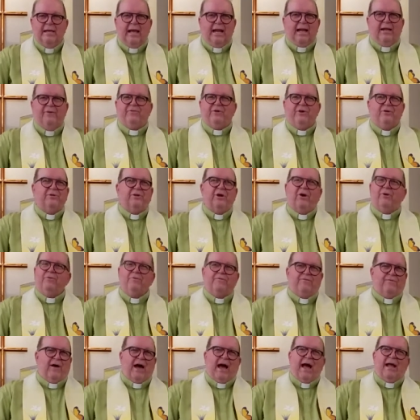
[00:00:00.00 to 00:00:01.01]
And if you
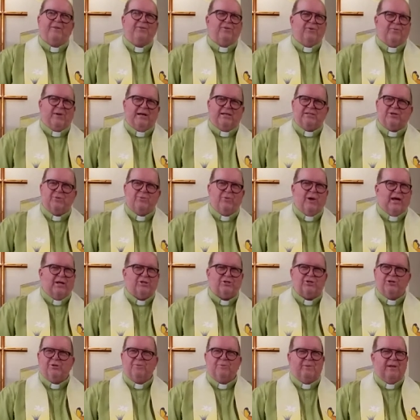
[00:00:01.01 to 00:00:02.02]
don't find the
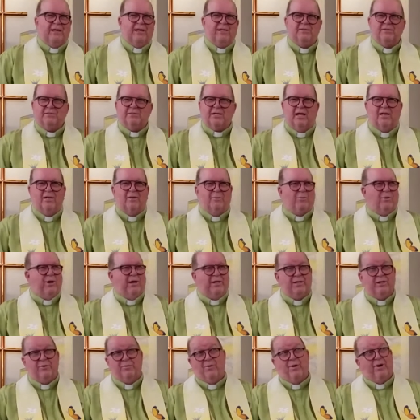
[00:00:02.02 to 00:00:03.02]
resurrection being
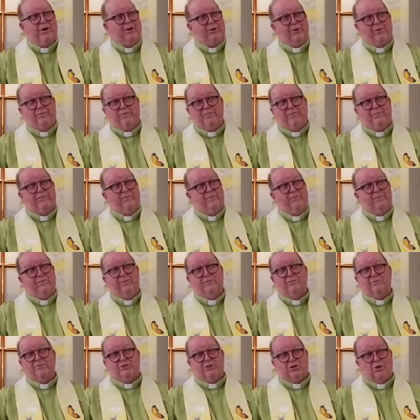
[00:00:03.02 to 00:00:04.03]
celebrated where you're
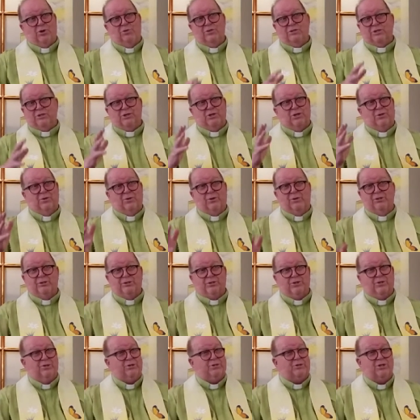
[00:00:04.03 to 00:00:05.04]
chosen to go to
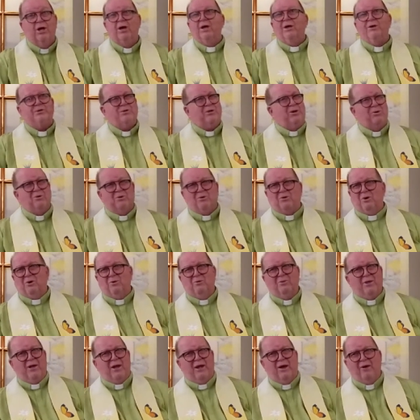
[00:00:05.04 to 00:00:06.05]
church, don't
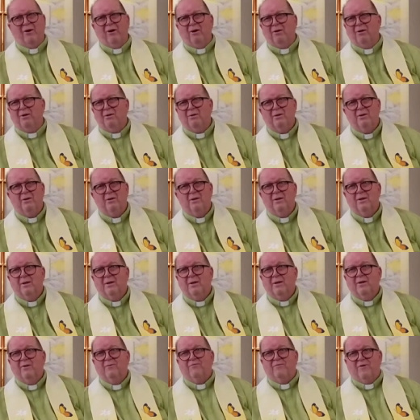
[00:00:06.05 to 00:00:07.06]
go there.
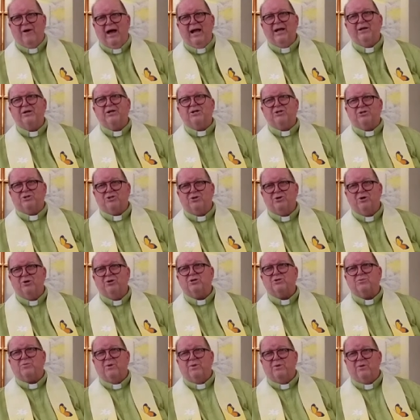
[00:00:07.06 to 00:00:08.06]
Find a
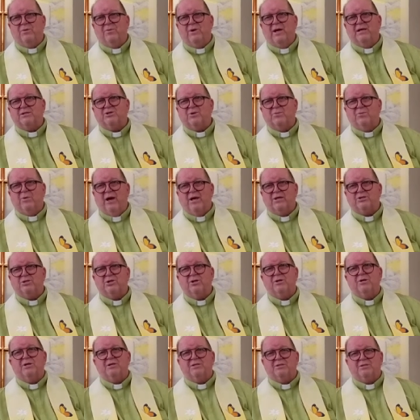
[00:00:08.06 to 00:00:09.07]
church where the
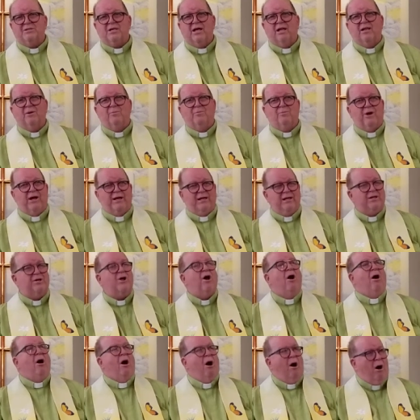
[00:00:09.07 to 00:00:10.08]
resurrection is
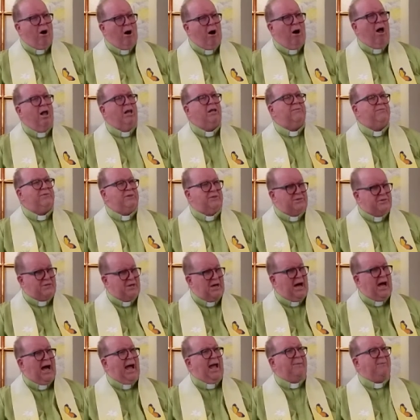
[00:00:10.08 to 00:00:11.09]
celebrated all of the
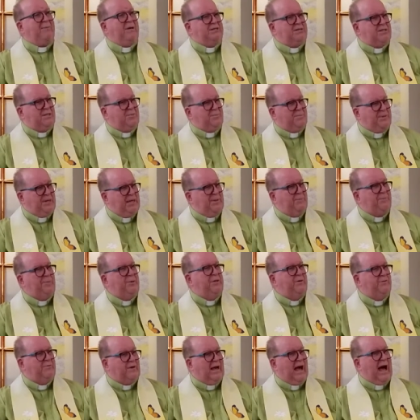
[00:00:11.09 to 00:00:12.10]
time as the
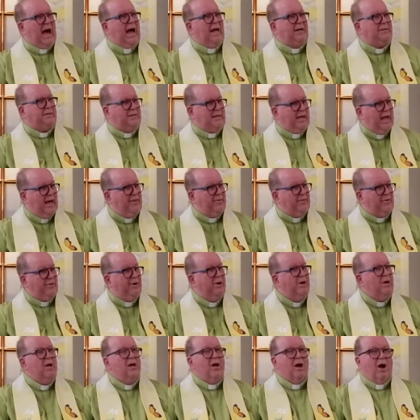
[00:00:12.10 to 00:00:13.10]
people of God gather